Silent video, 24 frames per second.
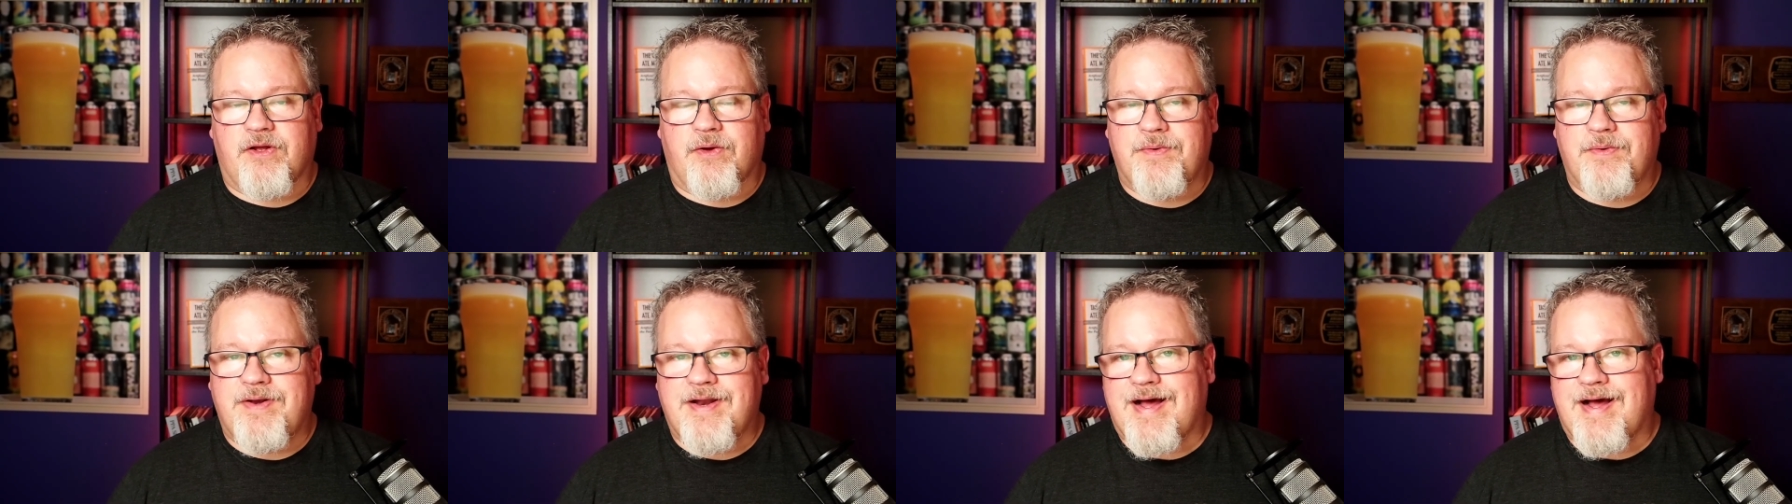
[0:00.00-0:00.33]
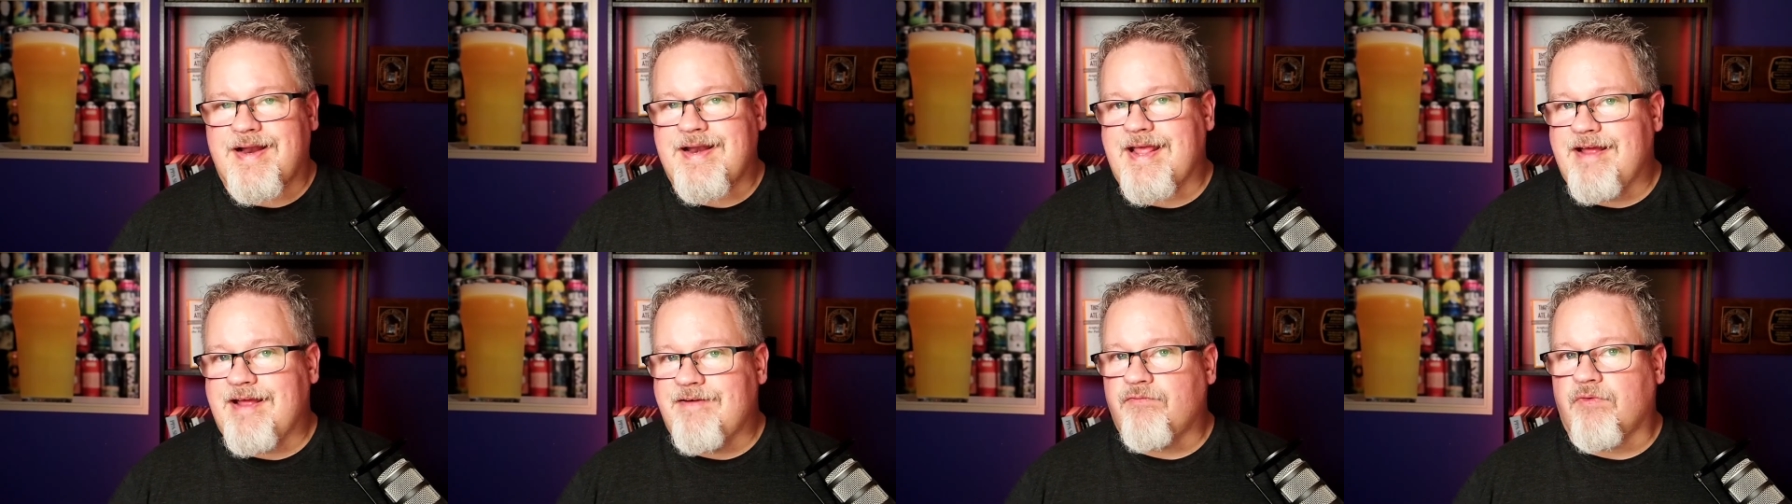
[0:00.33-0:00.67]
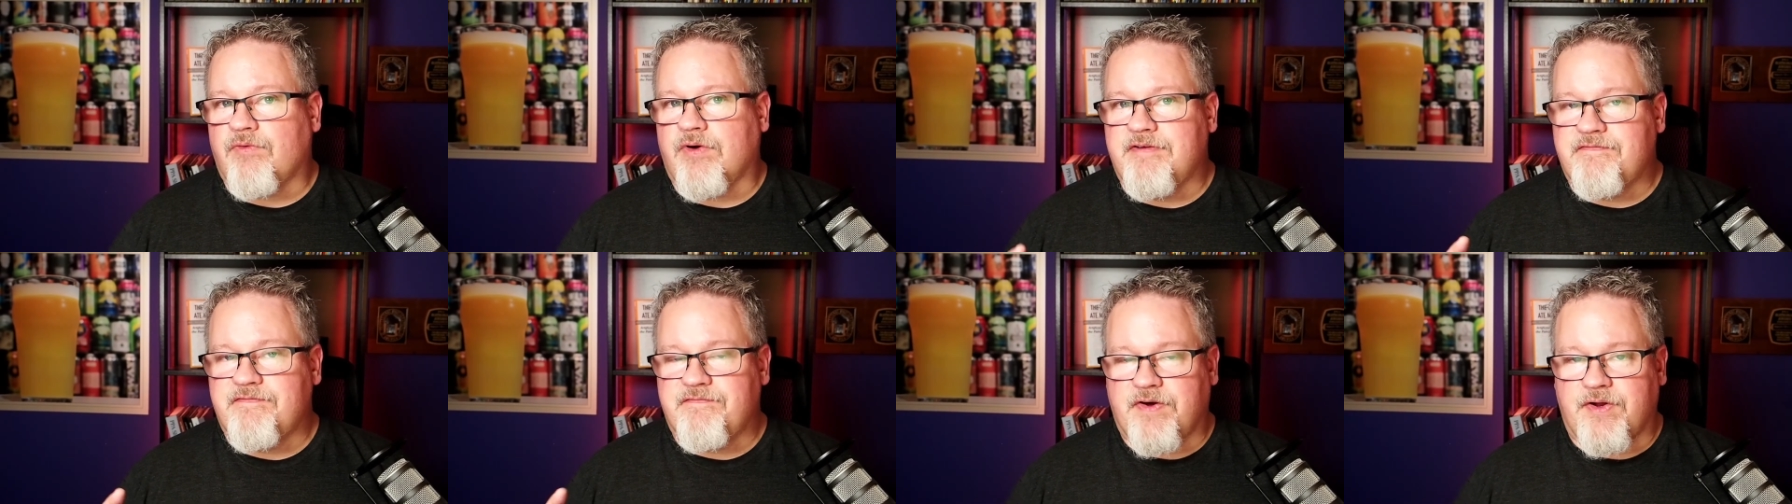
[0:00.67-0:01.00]
not
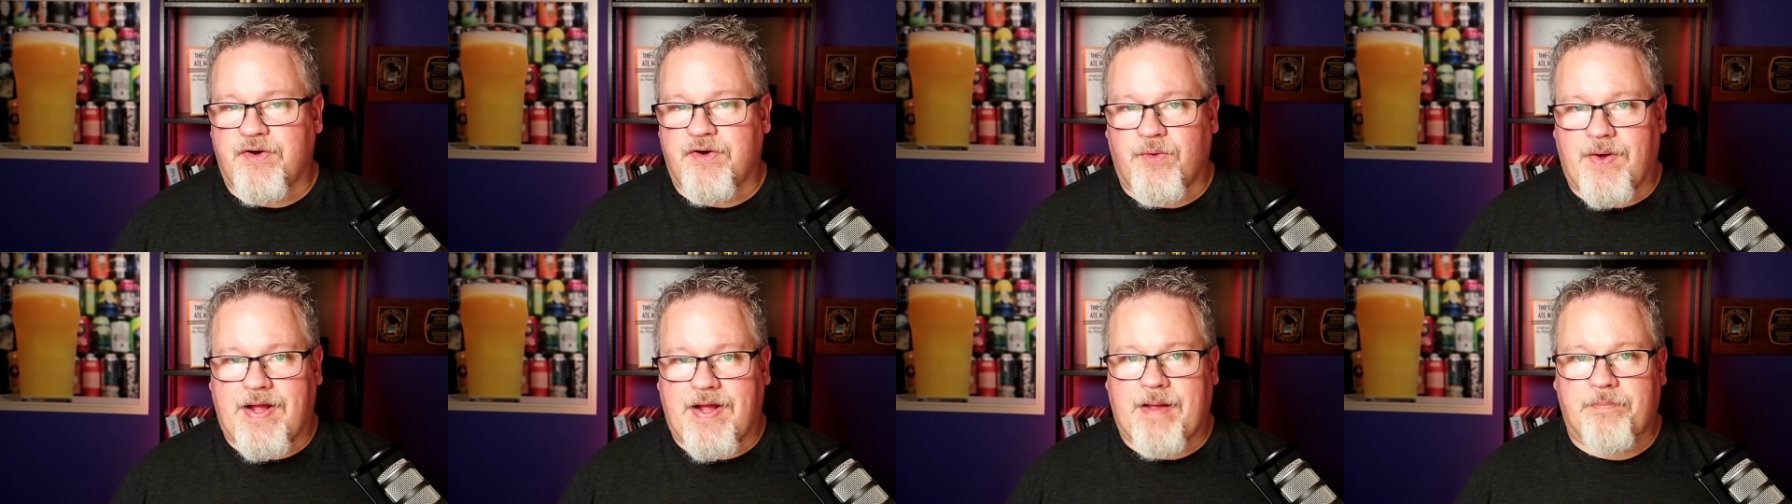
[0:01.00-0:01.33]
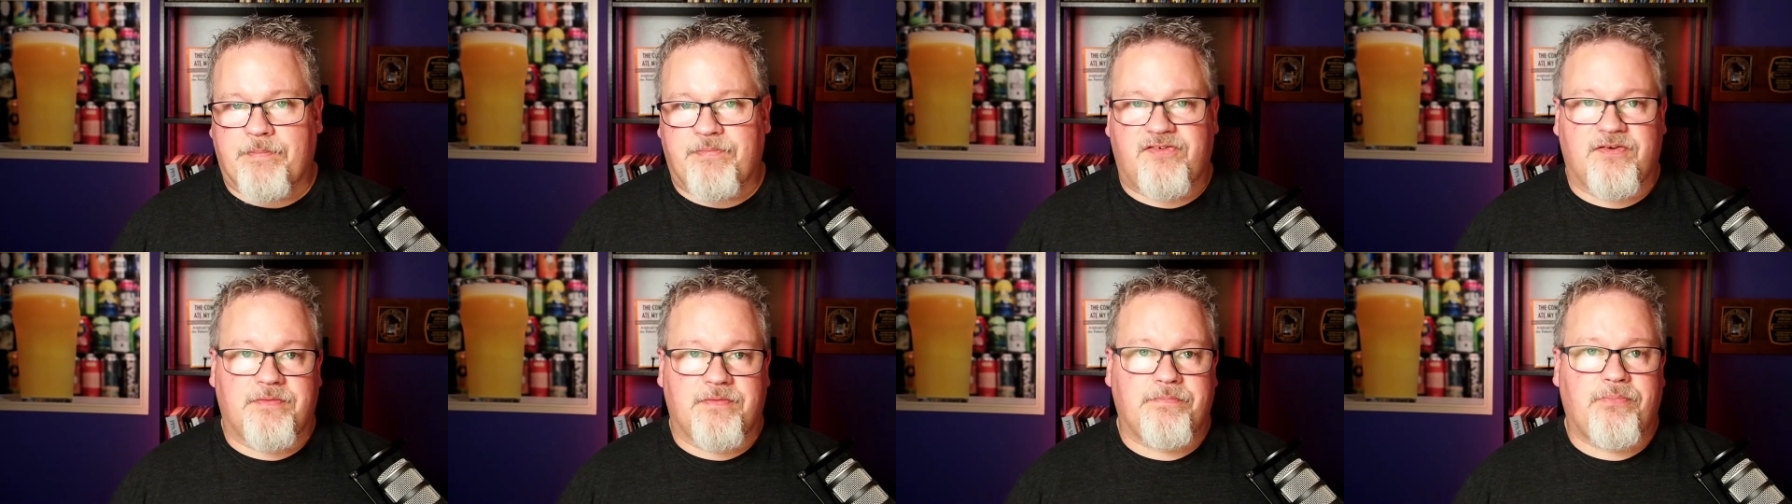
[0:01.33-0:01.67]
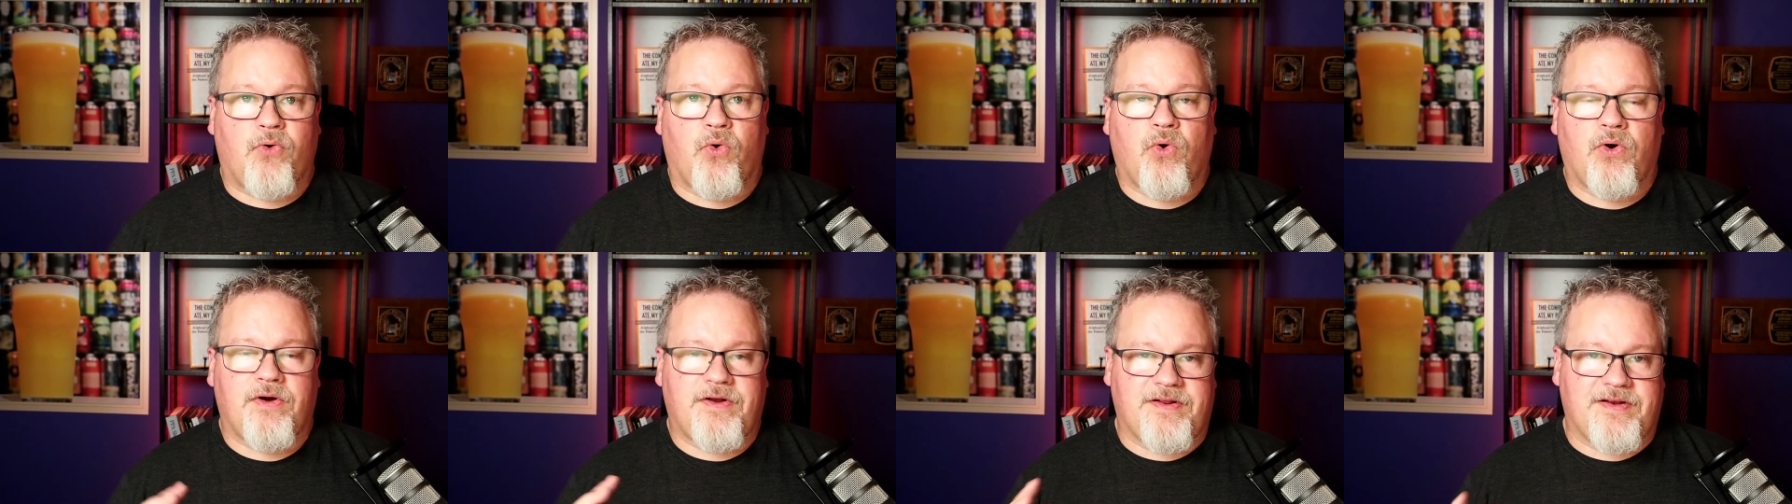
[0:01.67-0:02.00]
every photo app
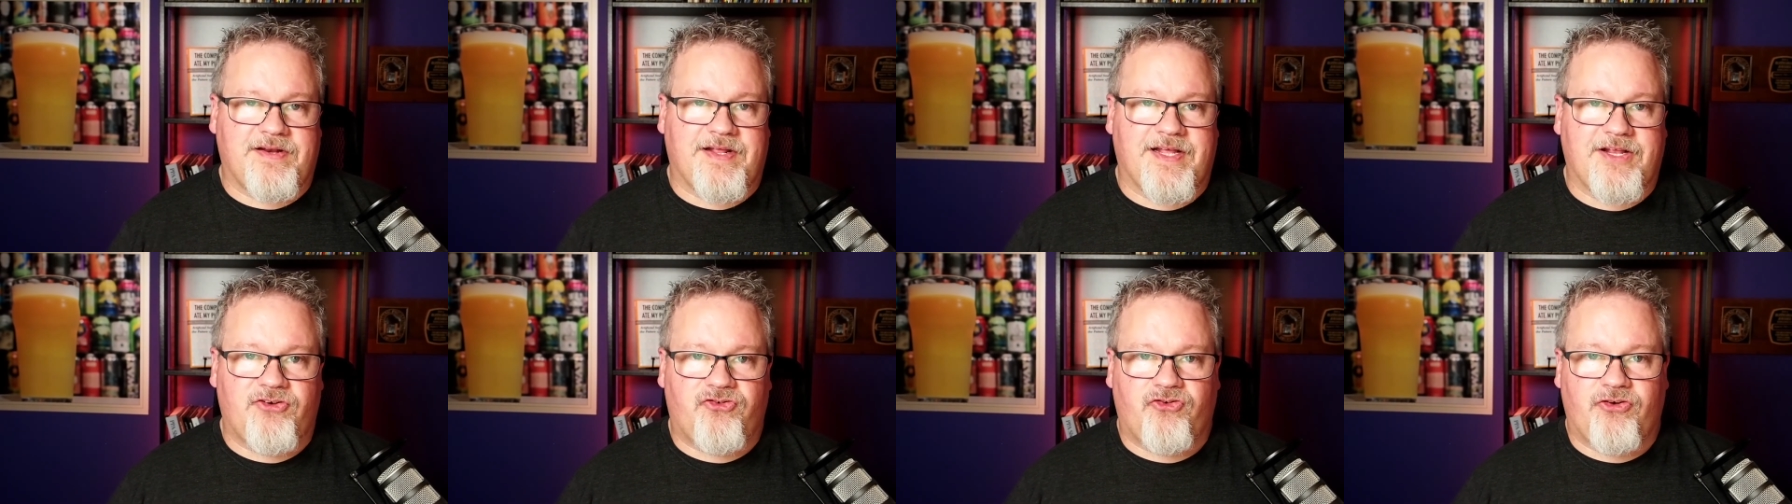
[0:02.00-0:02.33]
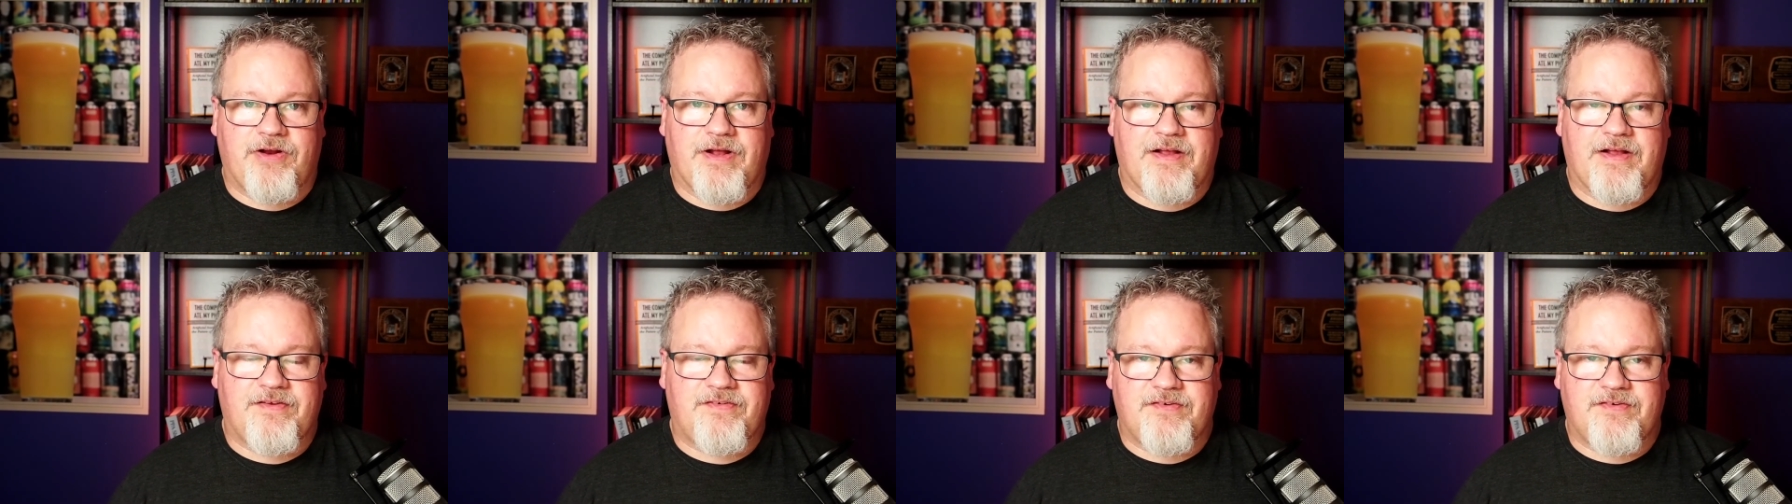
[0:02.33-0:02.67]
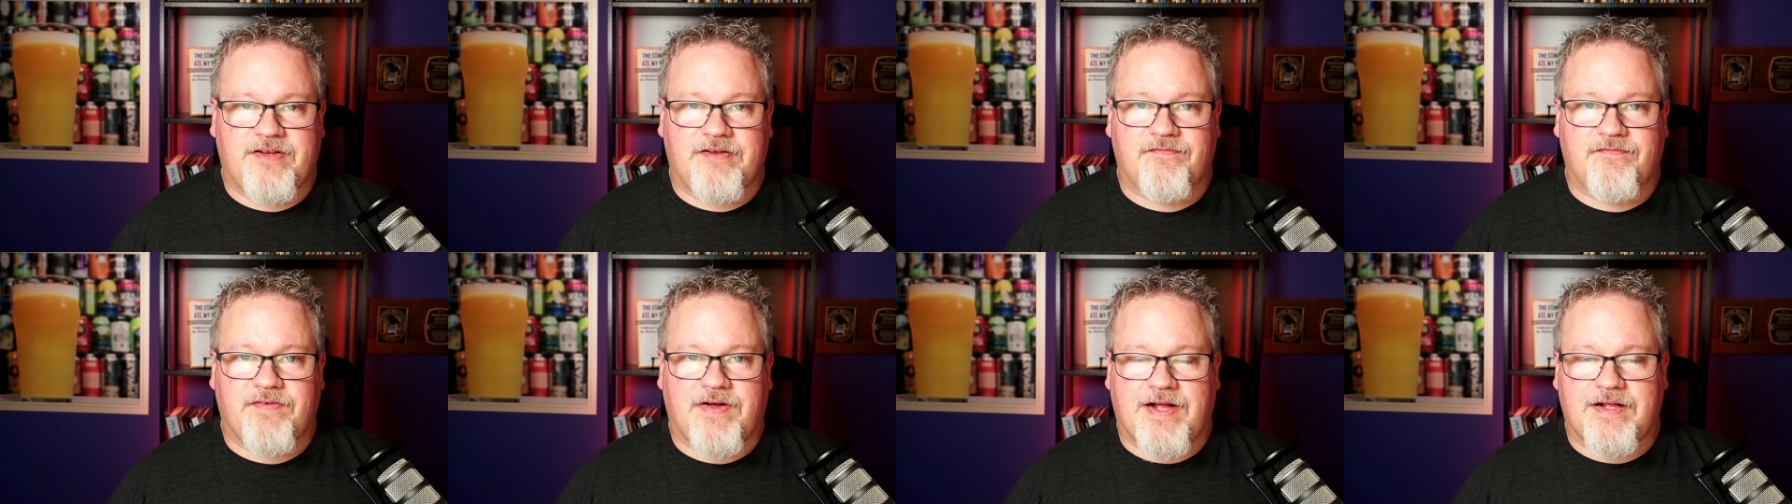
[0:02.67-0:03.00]
supported HEIC
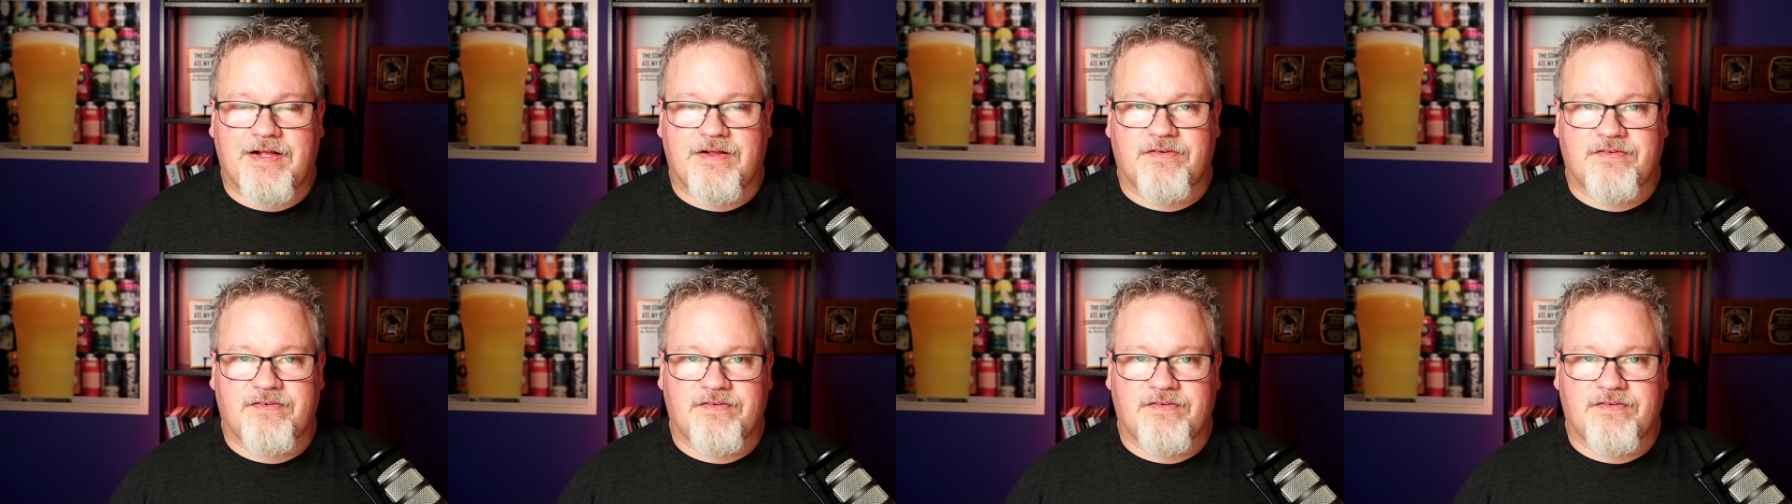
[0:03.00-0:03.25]
files,